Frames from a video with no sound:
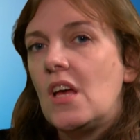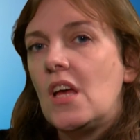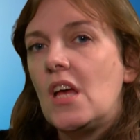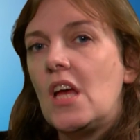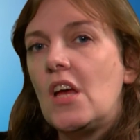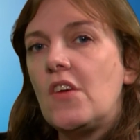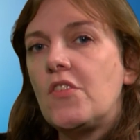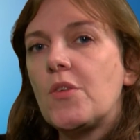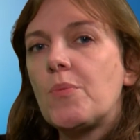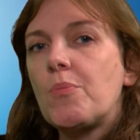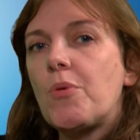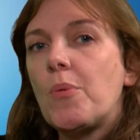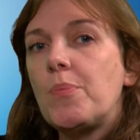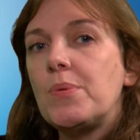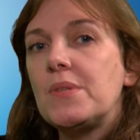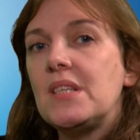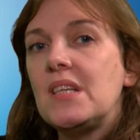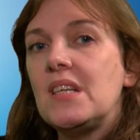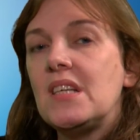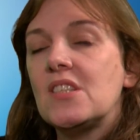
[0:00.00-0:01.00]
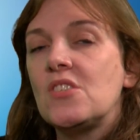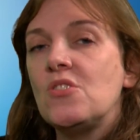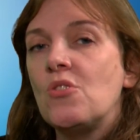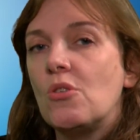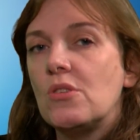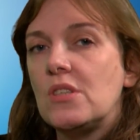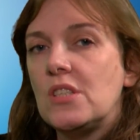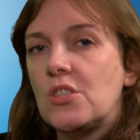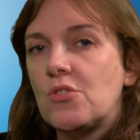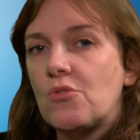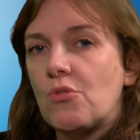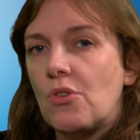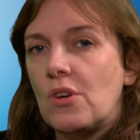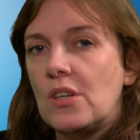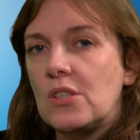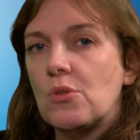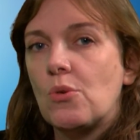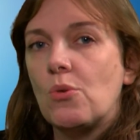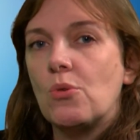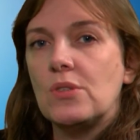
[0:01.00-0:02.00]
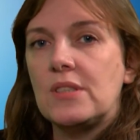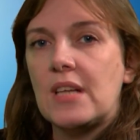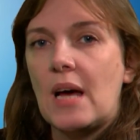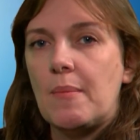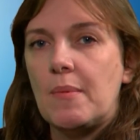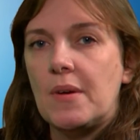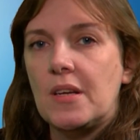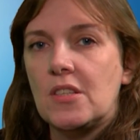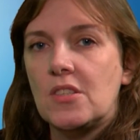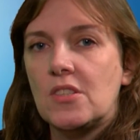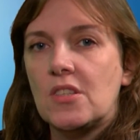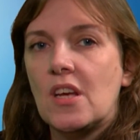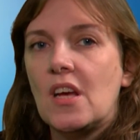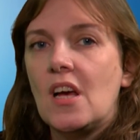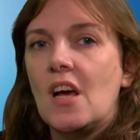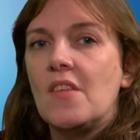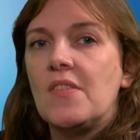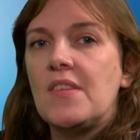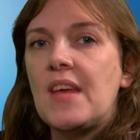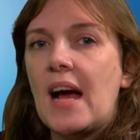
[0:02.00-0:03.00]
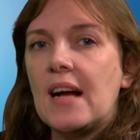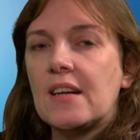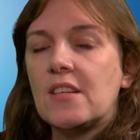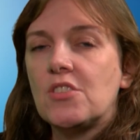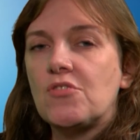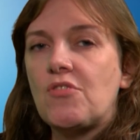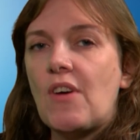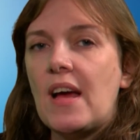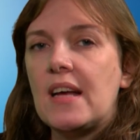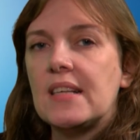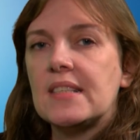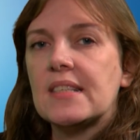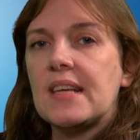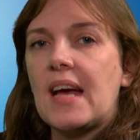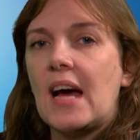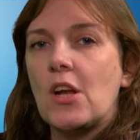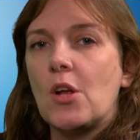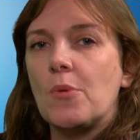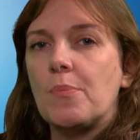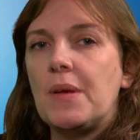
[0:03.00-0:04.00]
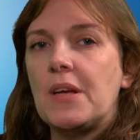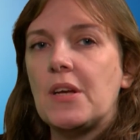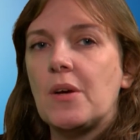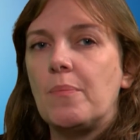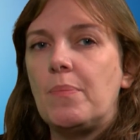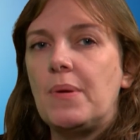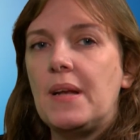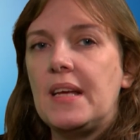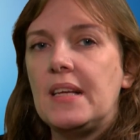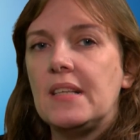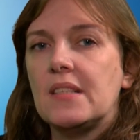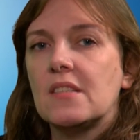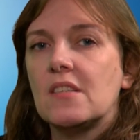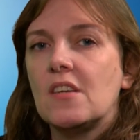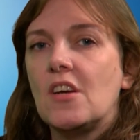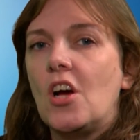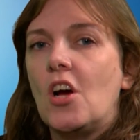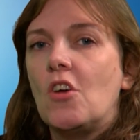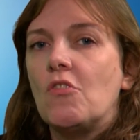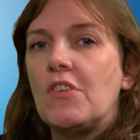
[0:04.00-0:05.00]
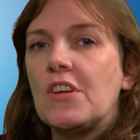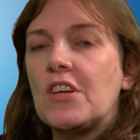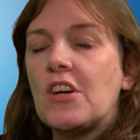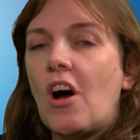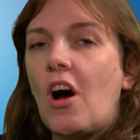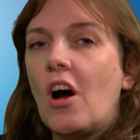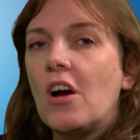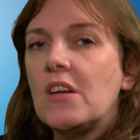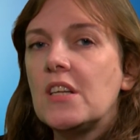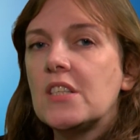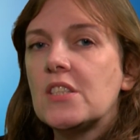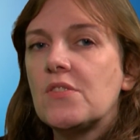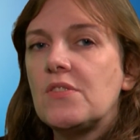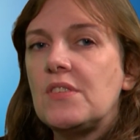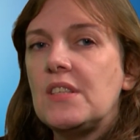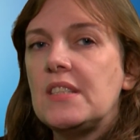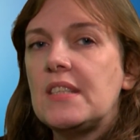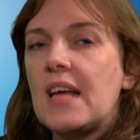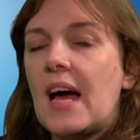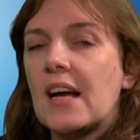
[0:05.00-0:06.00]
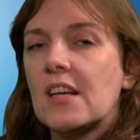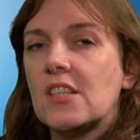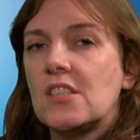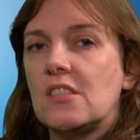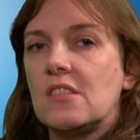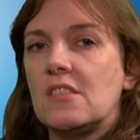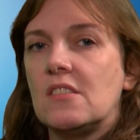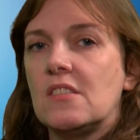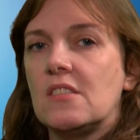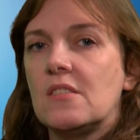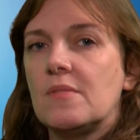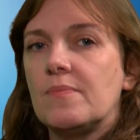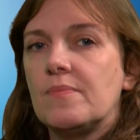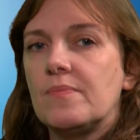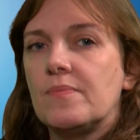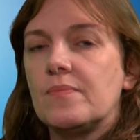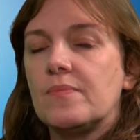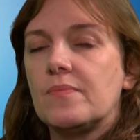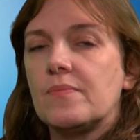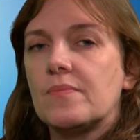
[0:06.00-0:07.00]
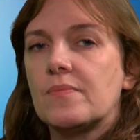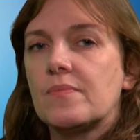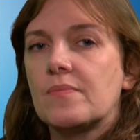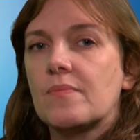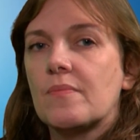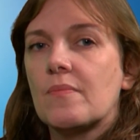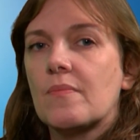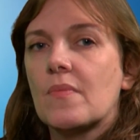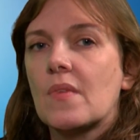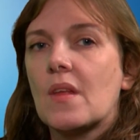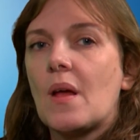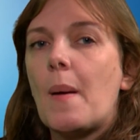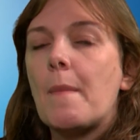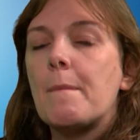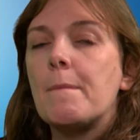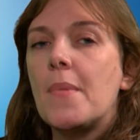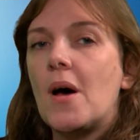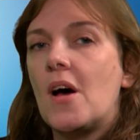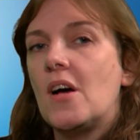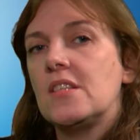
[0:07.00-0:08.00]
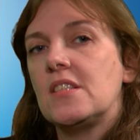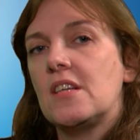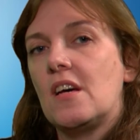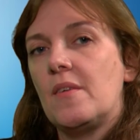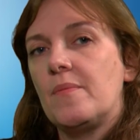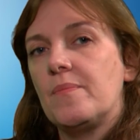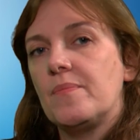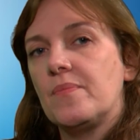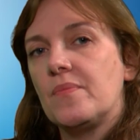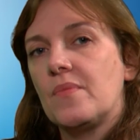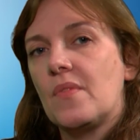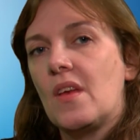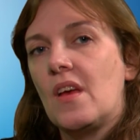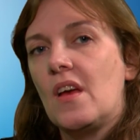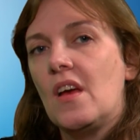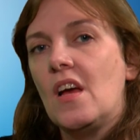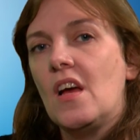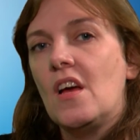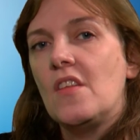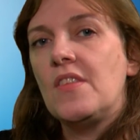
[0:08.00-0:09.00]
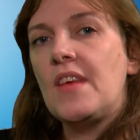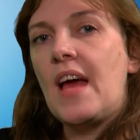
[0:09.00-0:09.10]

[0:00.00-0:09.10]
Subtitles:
if the property is not destroyed or damaged, the actus reus cannot be complete, regardless of D's actions. Murder. The